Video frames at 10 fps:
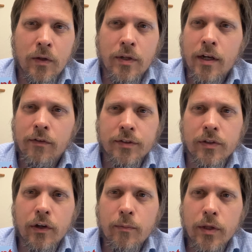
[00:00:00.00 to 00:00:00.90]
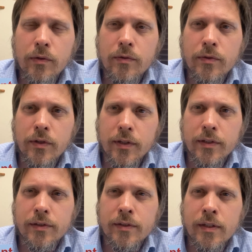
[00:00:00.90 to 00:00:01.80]
None of us are immune to
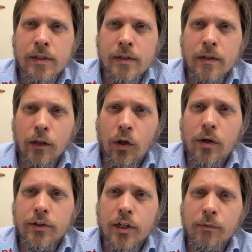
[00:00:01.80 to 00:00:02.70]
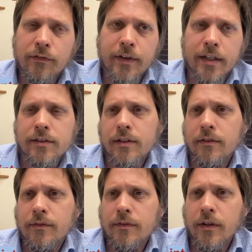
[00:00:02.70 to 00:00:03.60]
this long-term effects
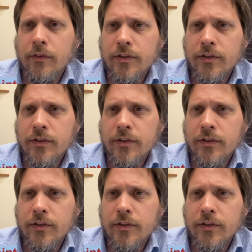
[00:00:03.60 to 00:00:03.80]
of, of